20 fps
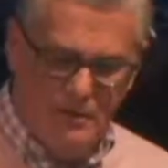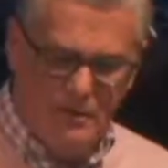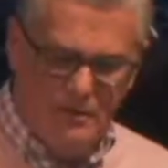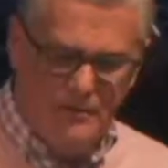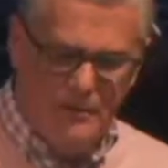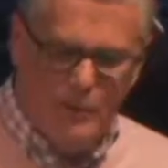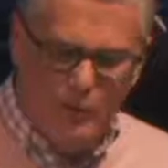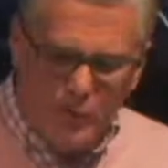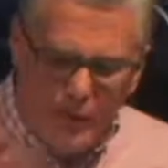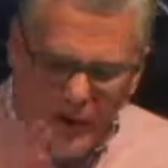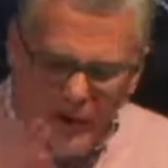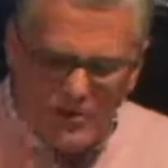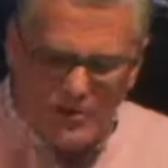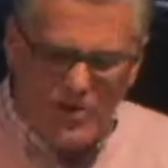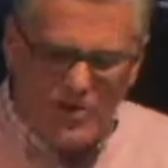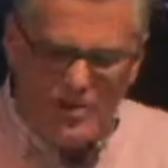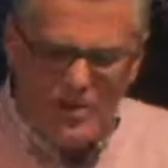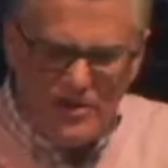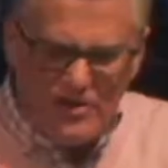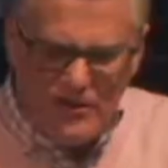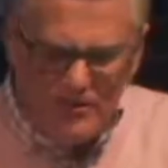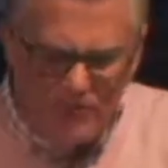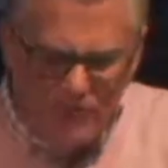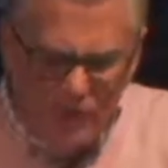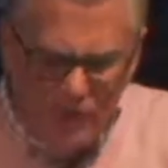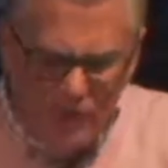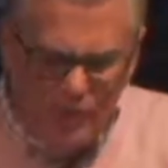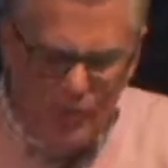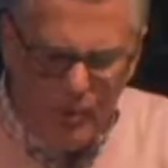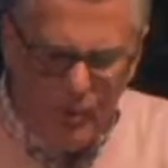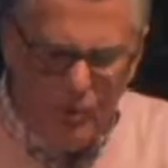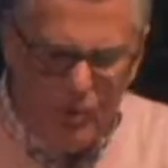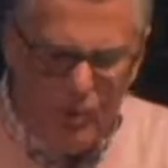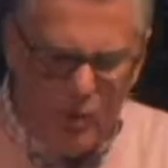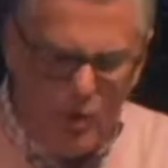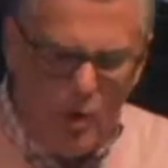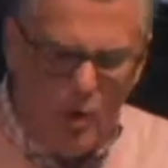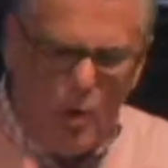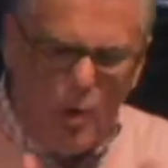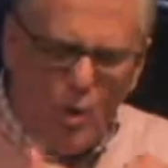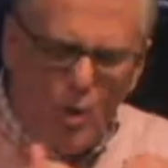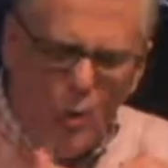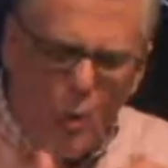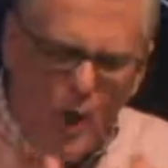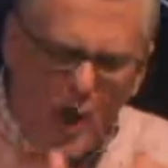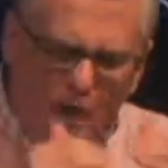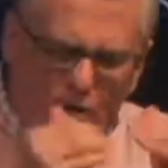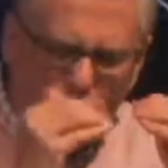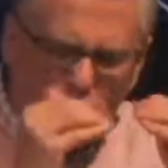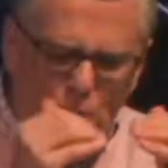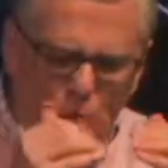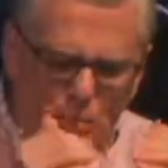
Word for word: The righteousness of people who want to